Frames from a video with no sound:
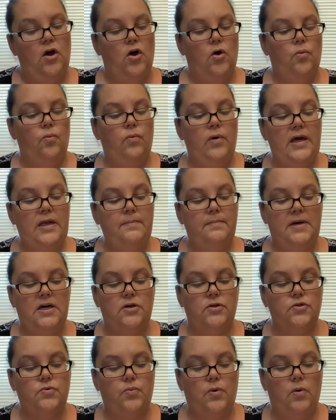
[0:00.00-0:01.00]

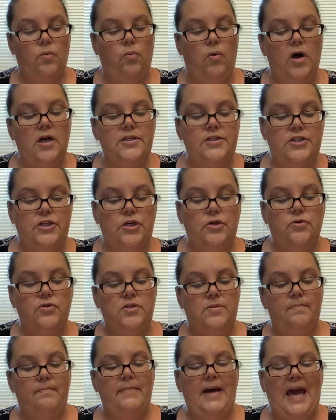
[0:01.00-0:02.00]
Windmills were once
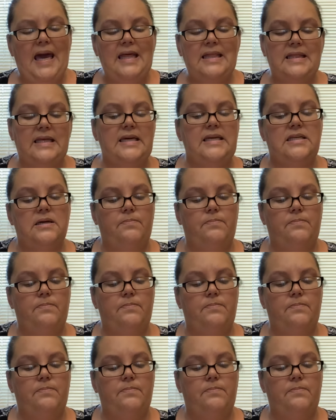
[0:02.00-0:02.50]
used mainly